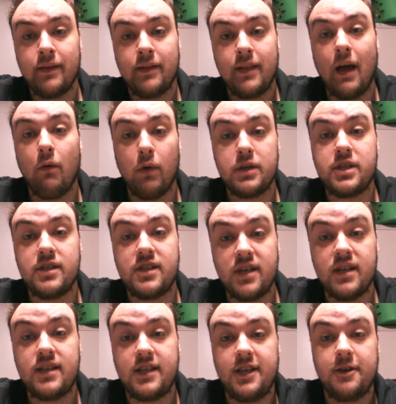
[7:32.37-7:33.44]
That what you
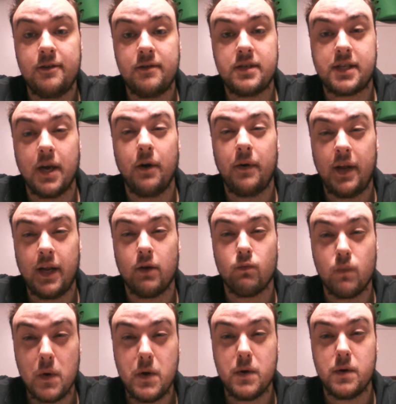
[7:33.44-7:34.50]
should do is go in your
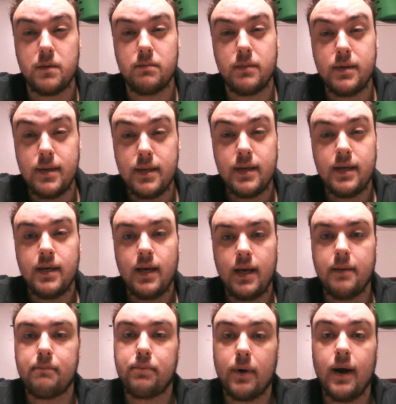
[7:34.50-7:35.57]
room
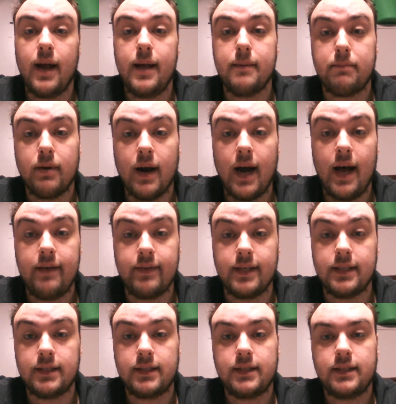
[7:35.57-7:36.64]
and pray in private.